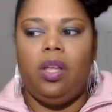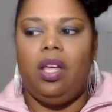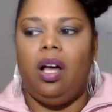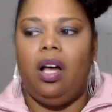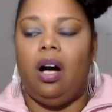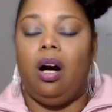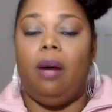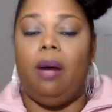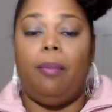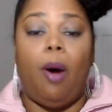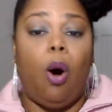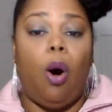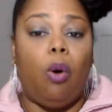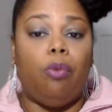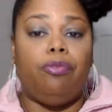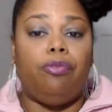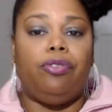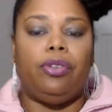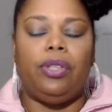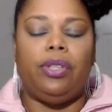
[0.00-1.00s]

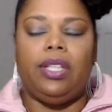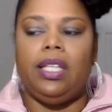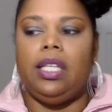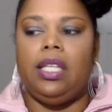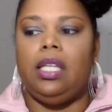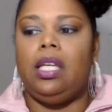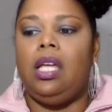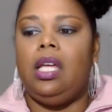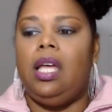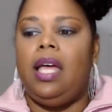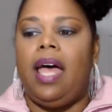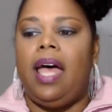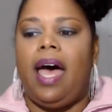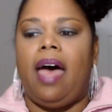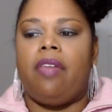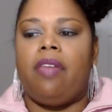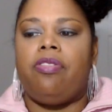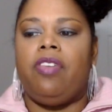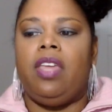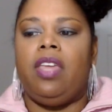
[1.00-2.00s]
hopefully. I
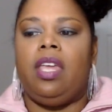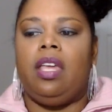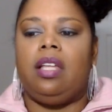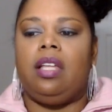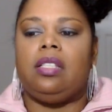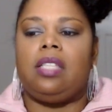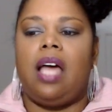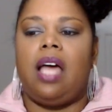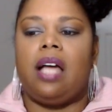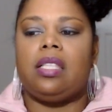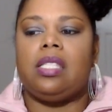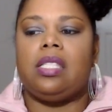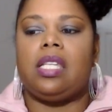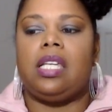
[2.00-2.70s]
think Dr.